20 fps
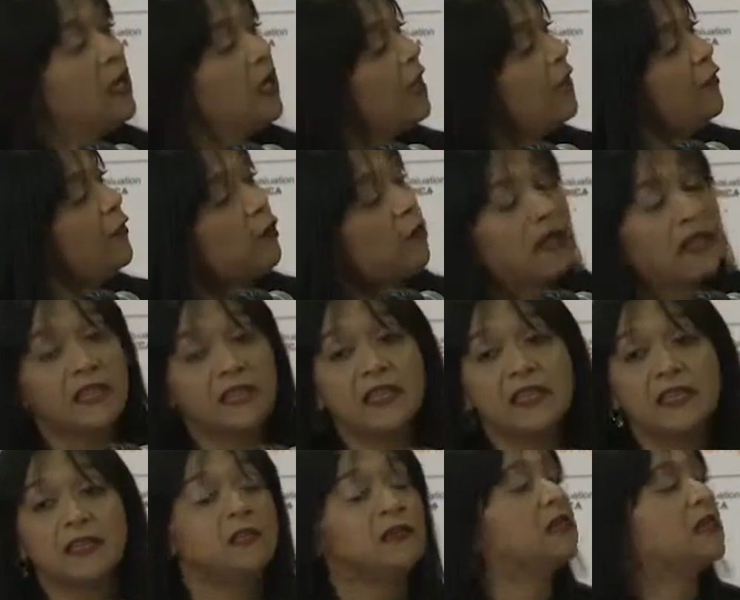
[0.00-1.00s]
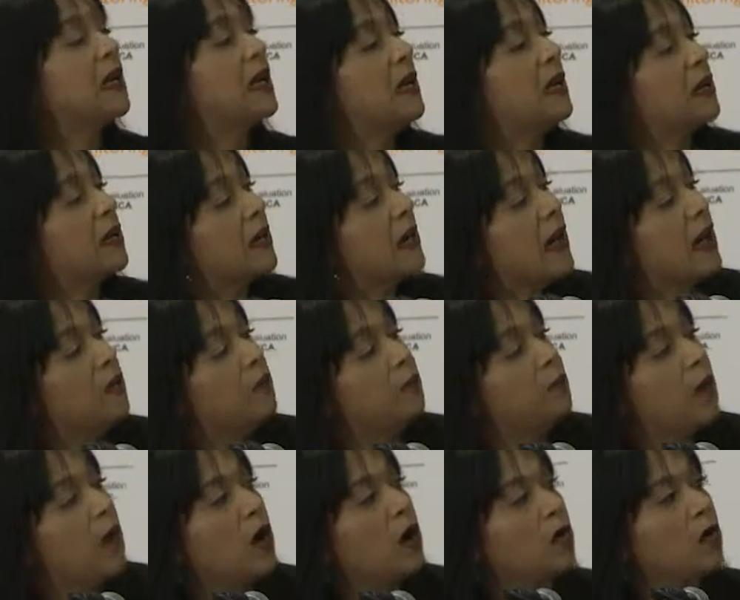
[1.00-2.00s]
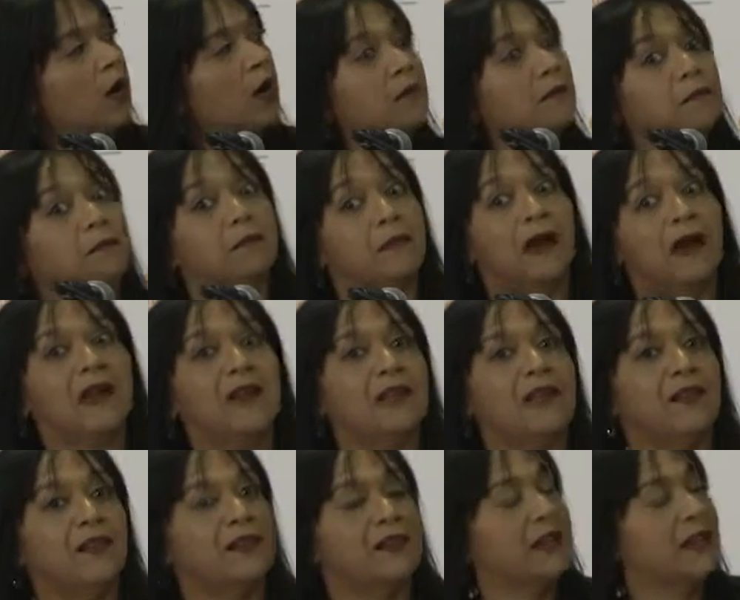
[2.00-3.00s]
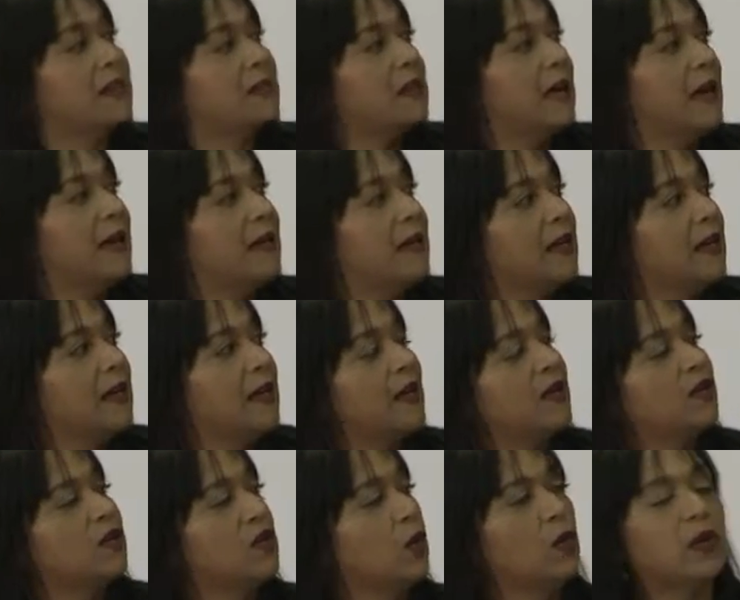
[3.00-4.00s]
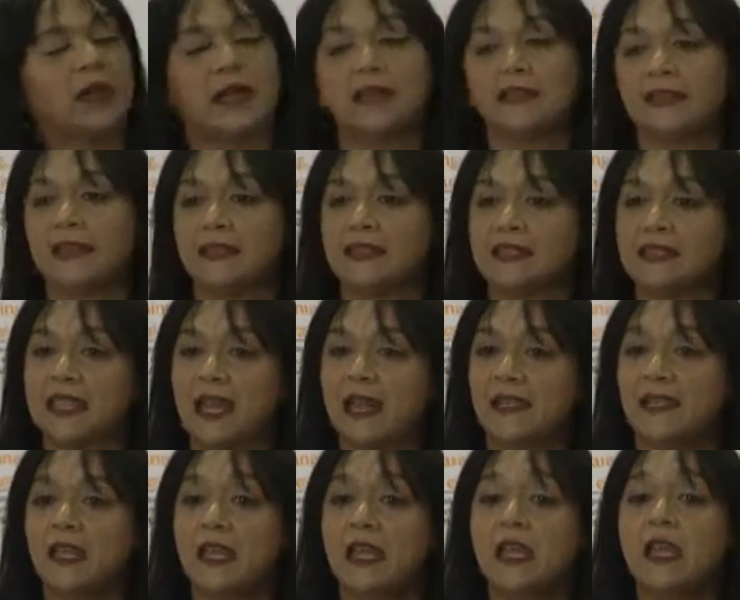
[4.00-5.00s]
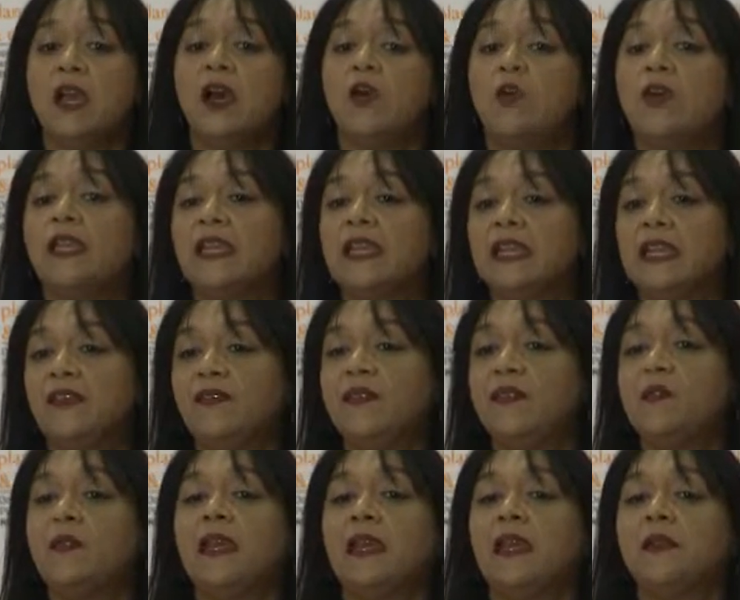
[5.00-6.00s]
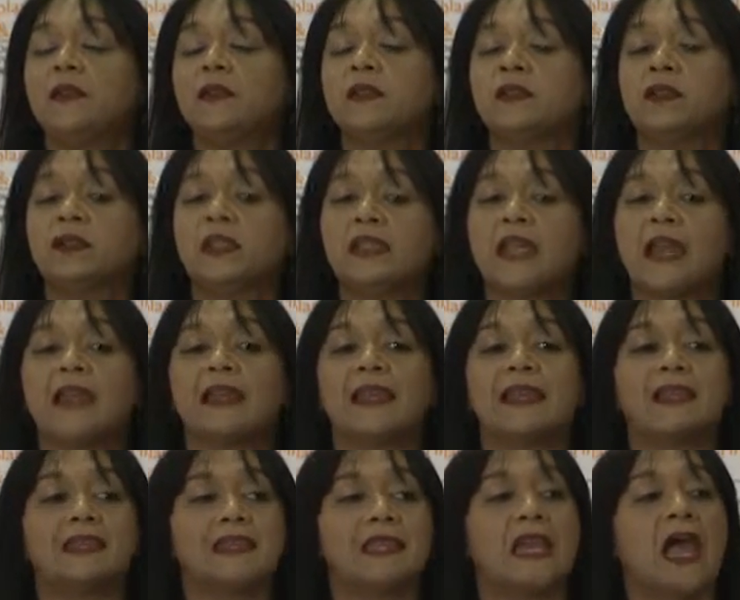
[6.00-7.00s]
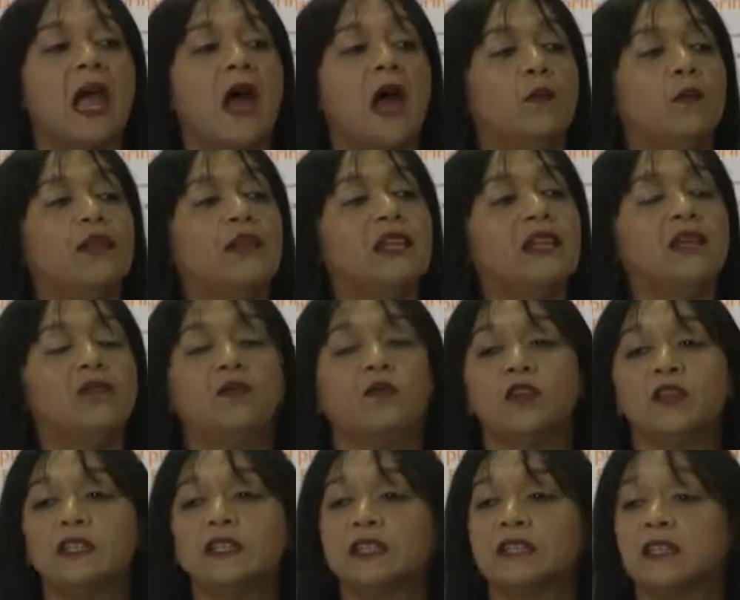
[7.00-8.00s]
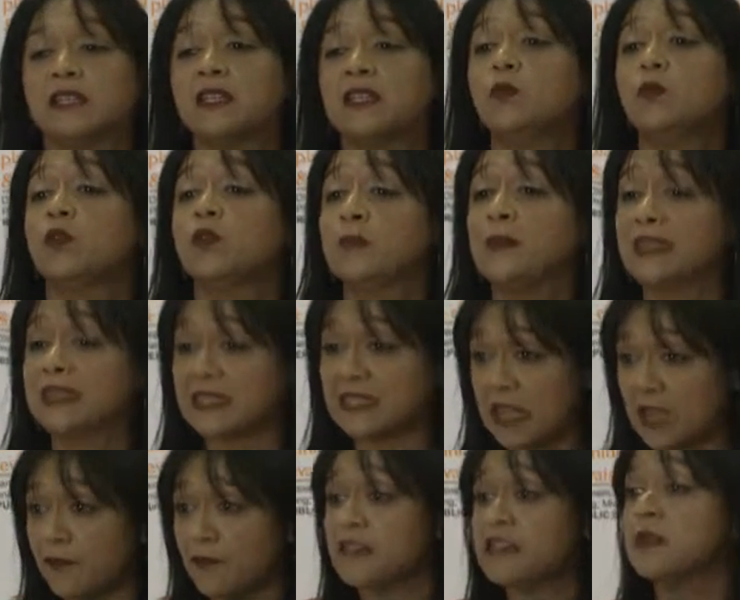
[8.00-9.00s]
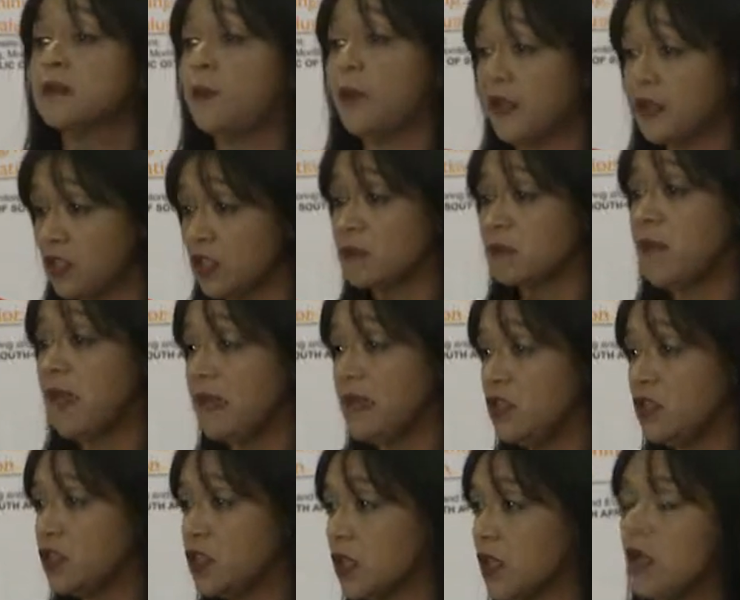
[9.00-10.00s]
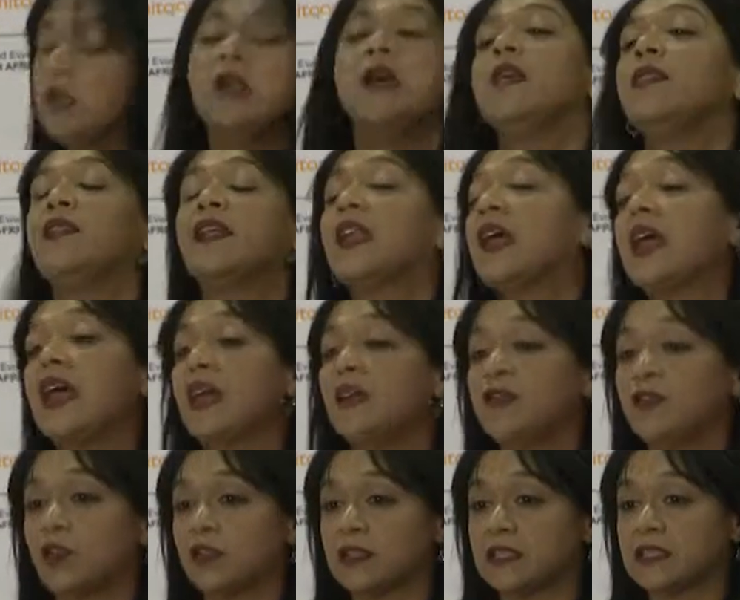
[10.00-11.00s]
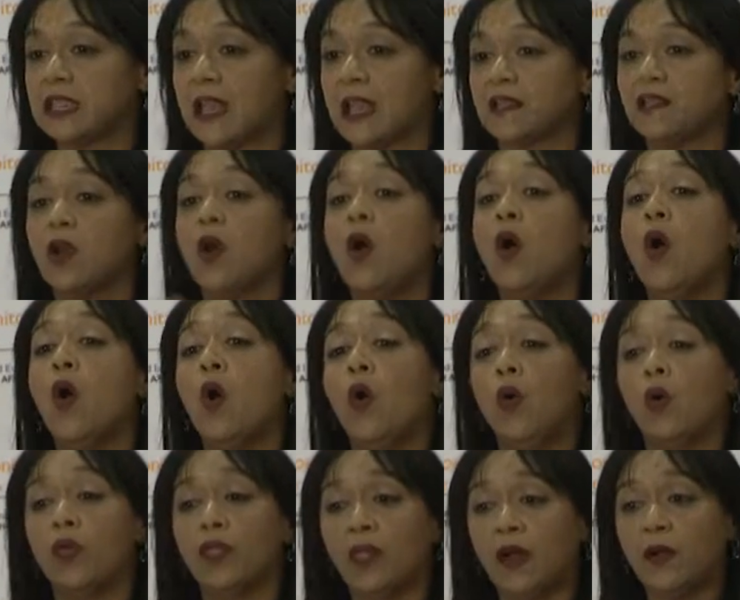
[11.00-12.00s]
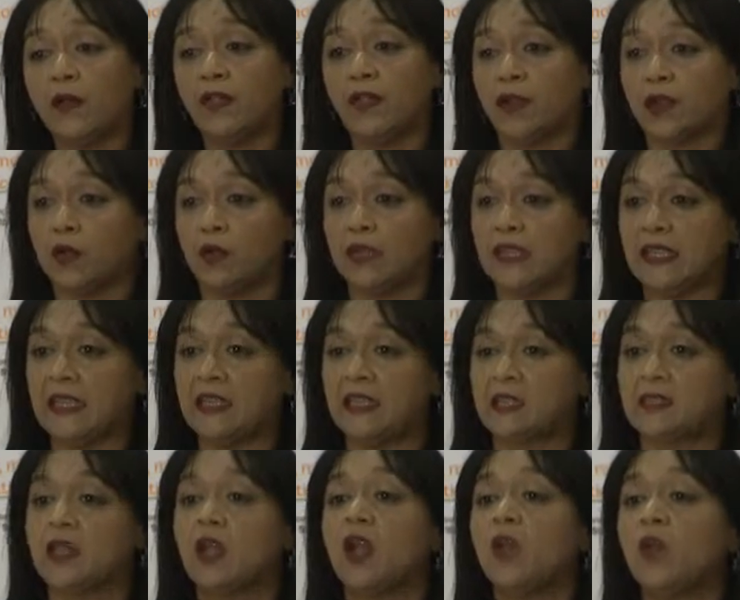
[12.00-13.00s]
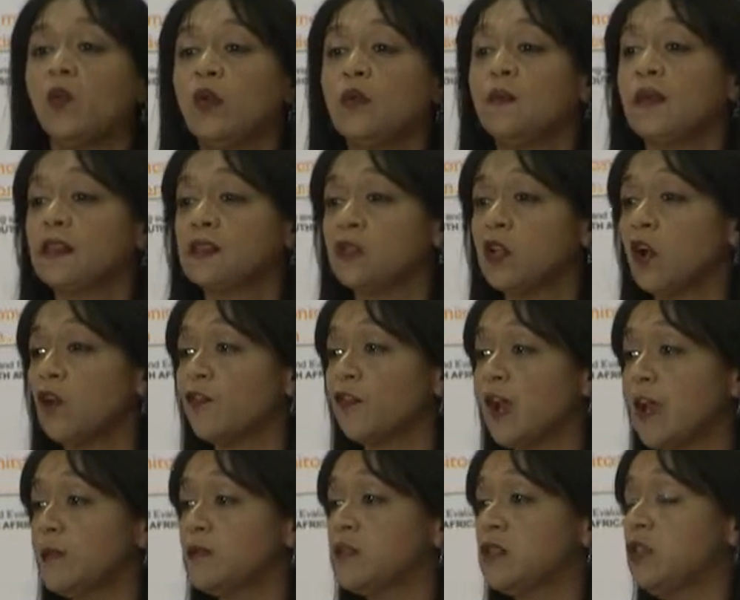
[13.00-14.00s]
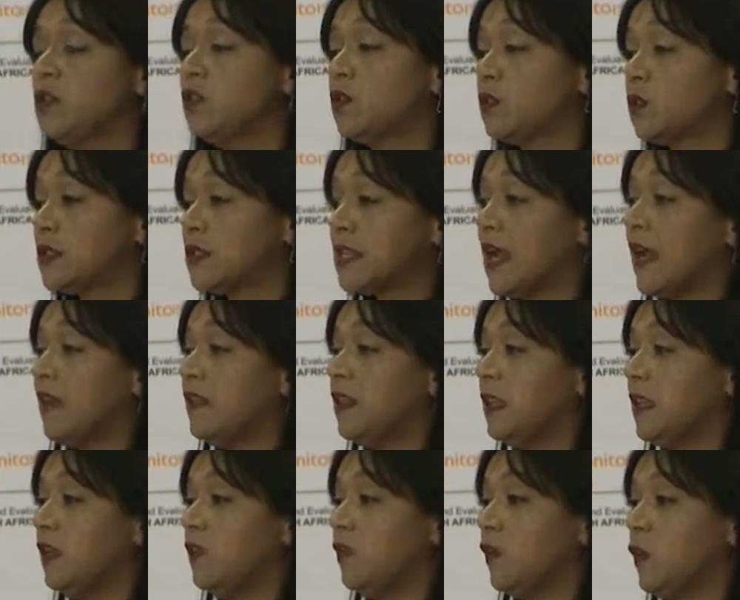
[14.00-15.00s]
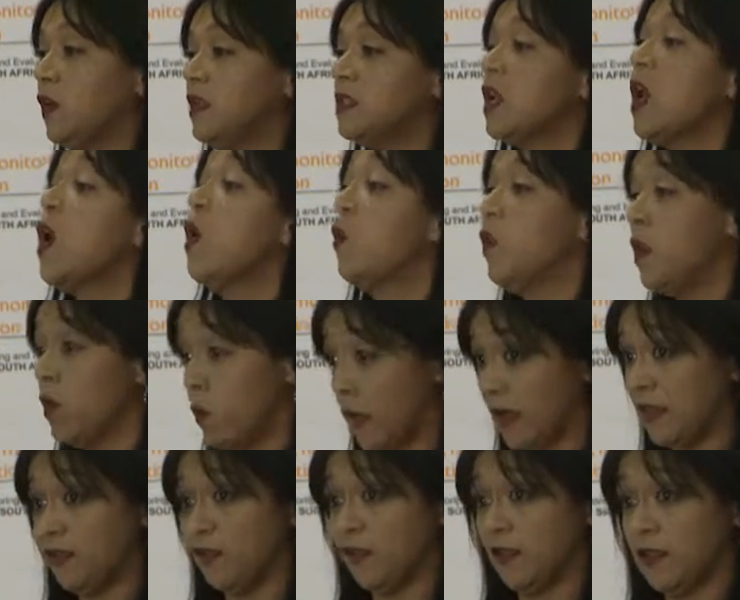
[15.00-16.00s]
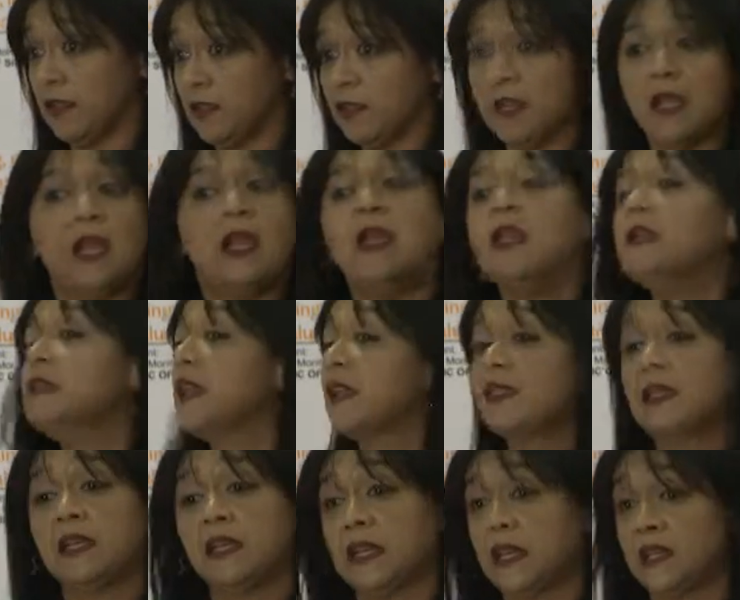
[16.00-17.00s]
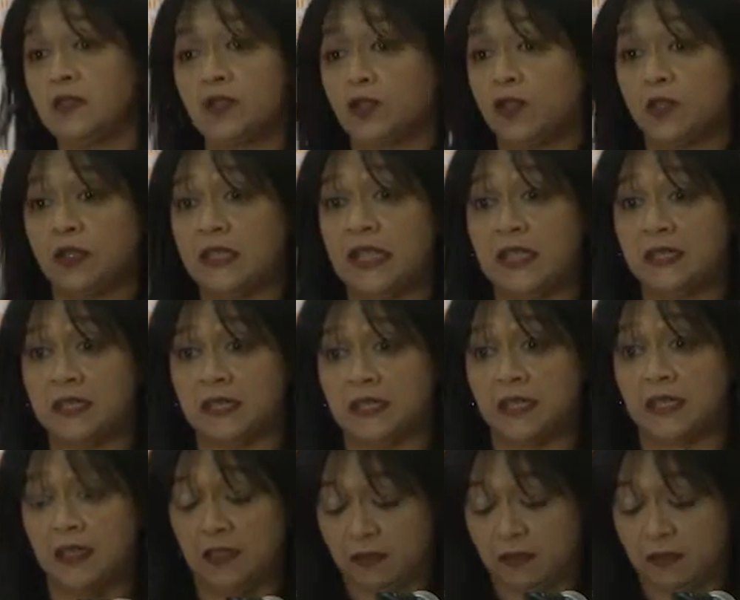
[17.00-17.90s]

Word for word: If you look at the little round block on my left hand side and I guess your right hand side, we can even be able to track and say how many invoices sitting with myself as a budget manager that I have not signed. Although the rule is, when my staff comes to you to sign the invoice, we wait for it. Nothing lies on your desk.